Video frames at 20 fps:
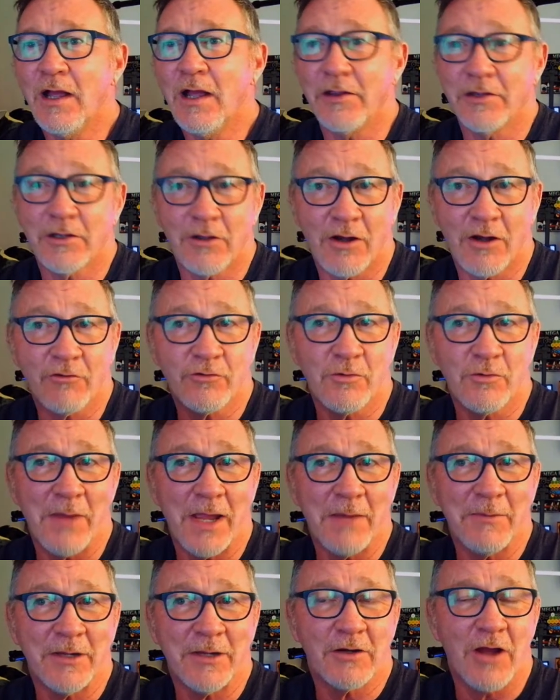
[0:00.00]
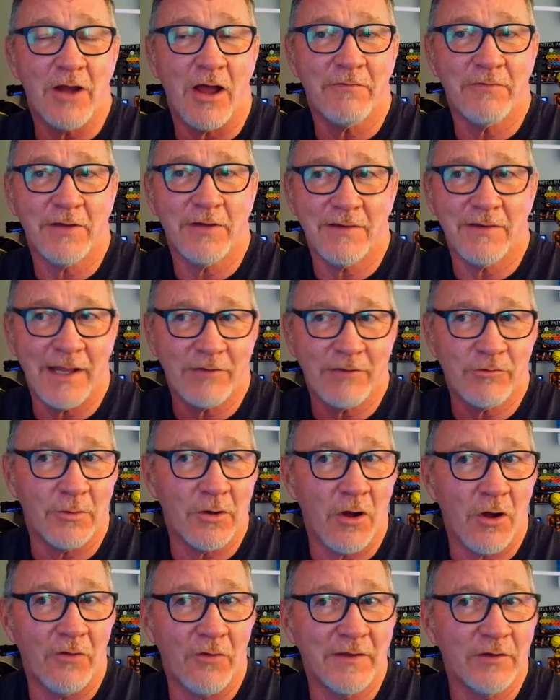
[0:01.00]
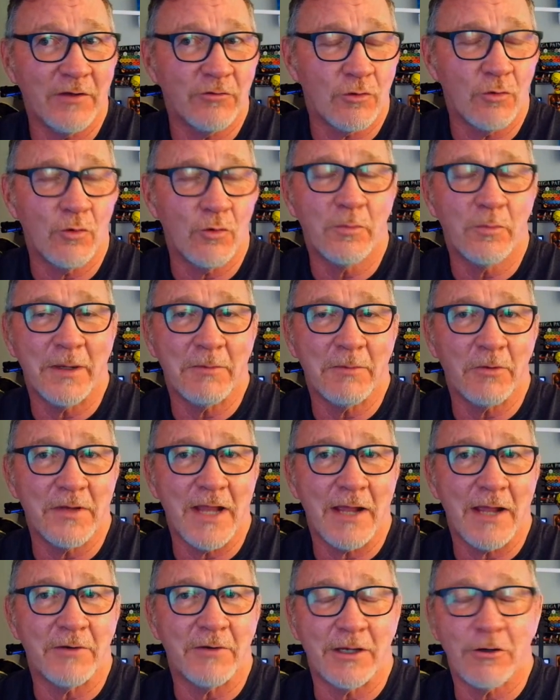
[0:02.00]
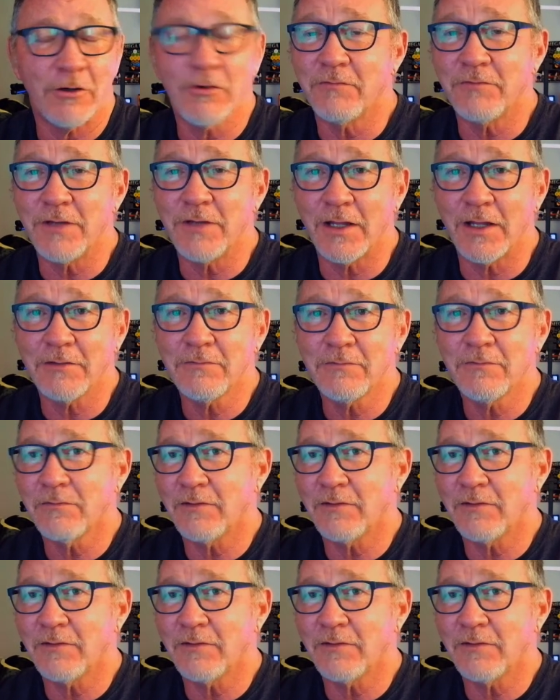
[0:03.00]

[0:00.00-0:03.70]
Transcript: You can also buy me a coffee, and that's what all these cool people down here have done.